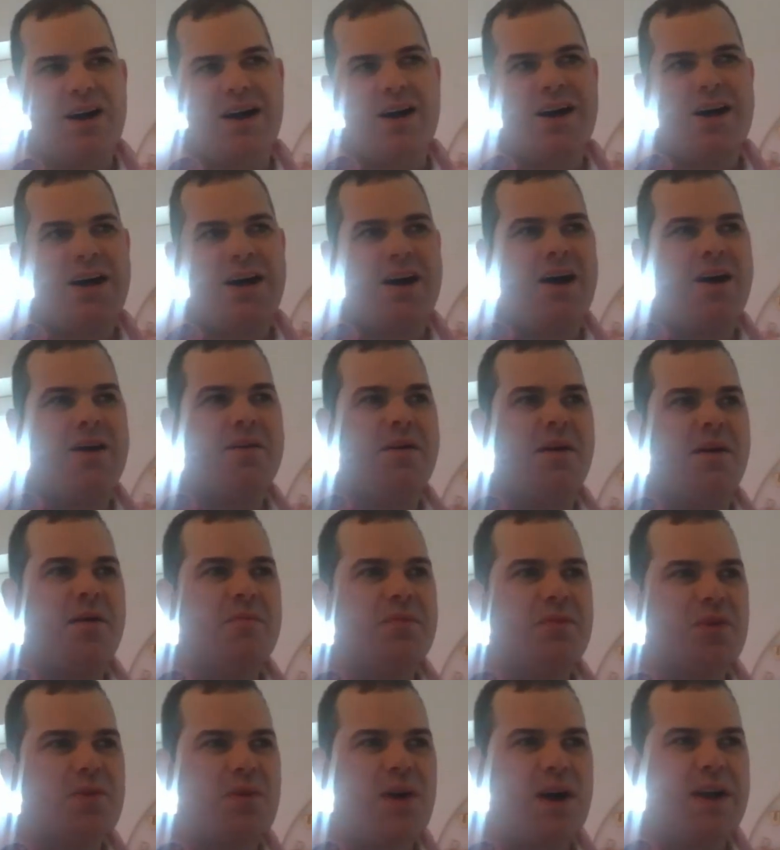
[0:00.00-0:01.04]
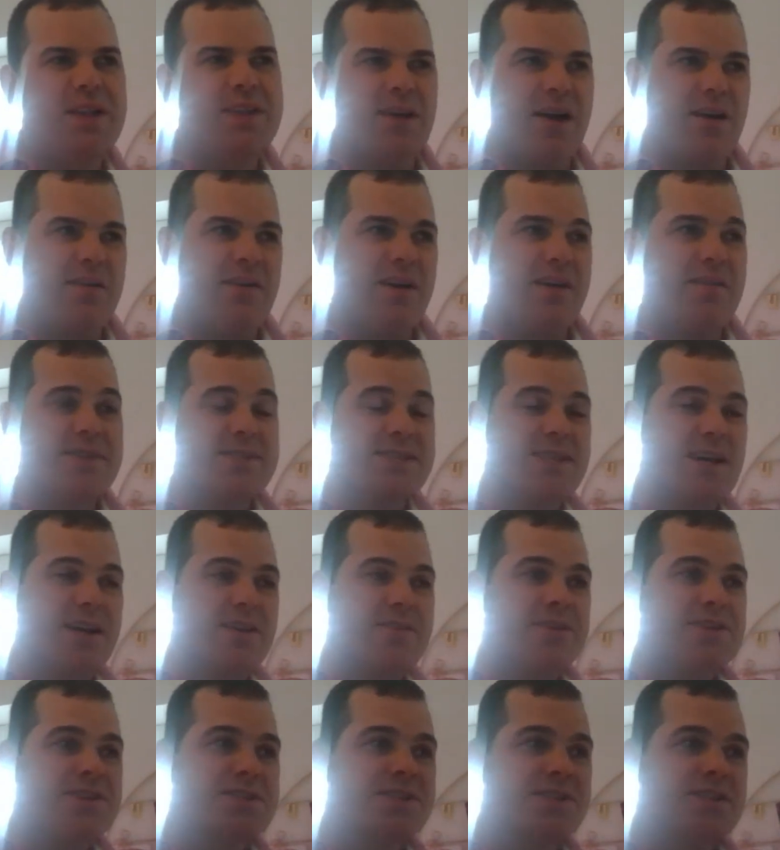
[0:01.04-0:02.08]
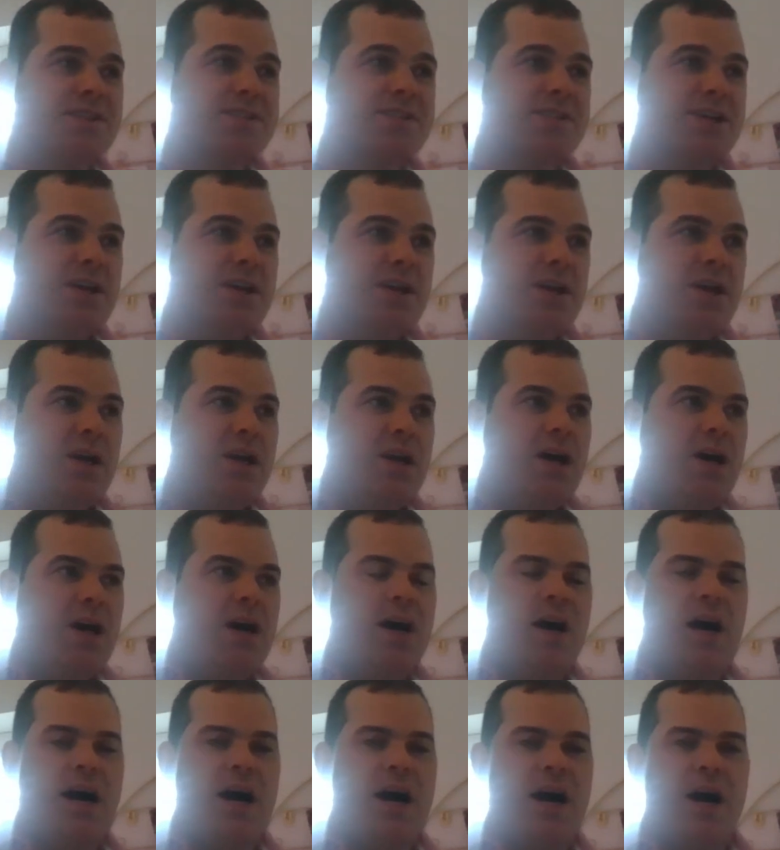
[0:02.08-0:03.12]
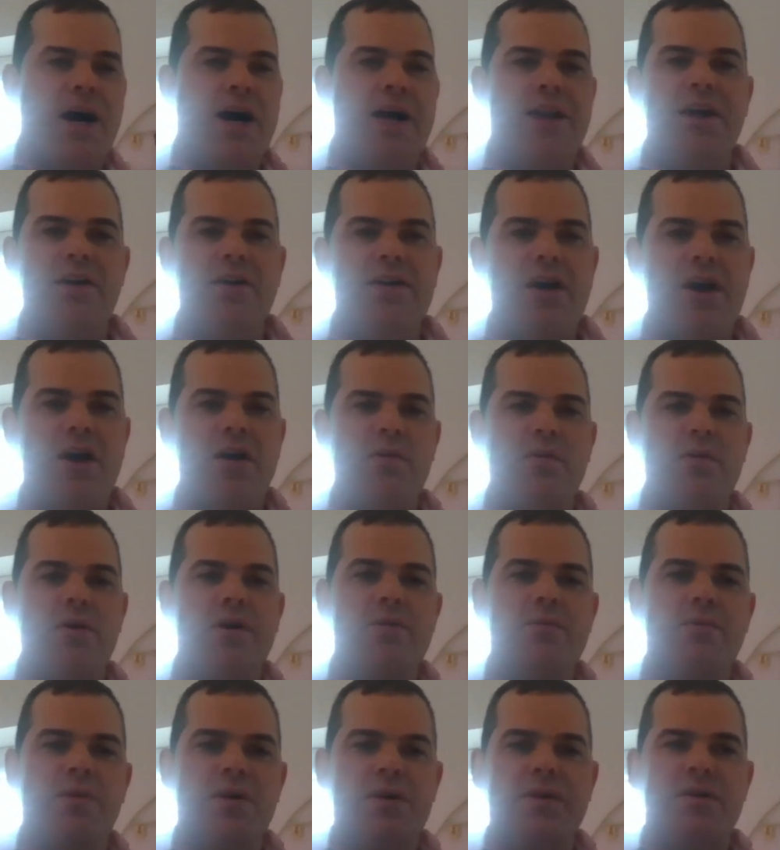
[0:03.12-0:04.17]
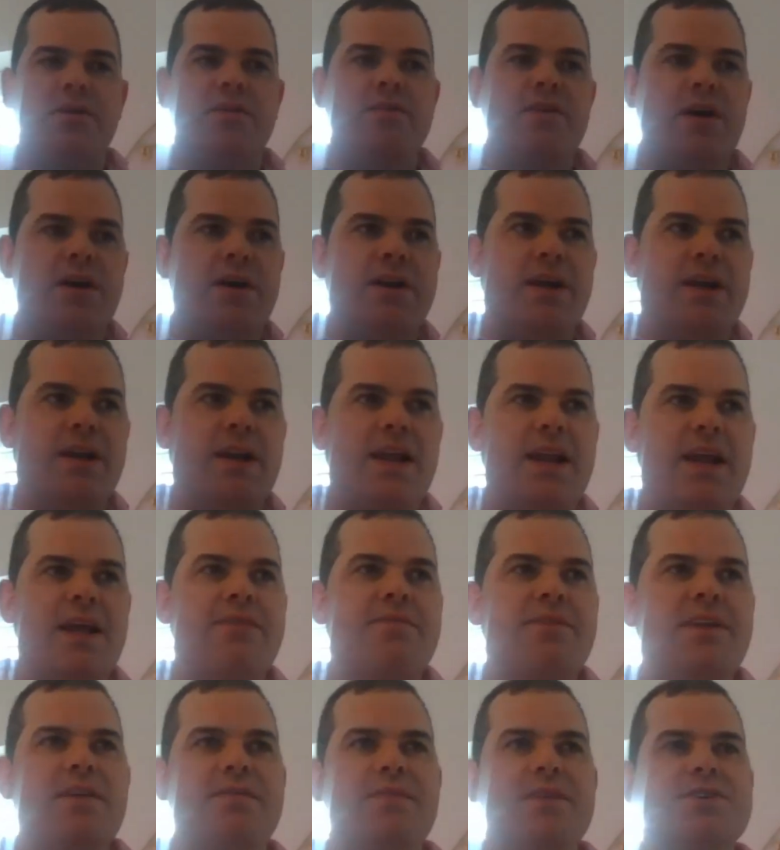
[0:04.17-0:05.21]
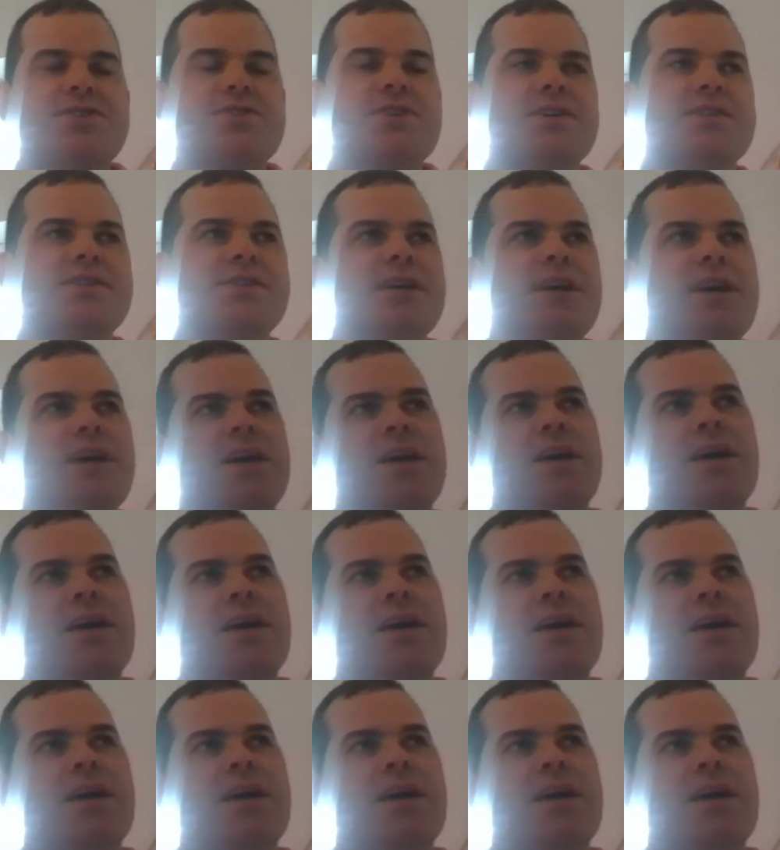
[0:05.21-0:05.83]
I'm quite direct with salary, just because I don't know what you're earning, and even if it's just,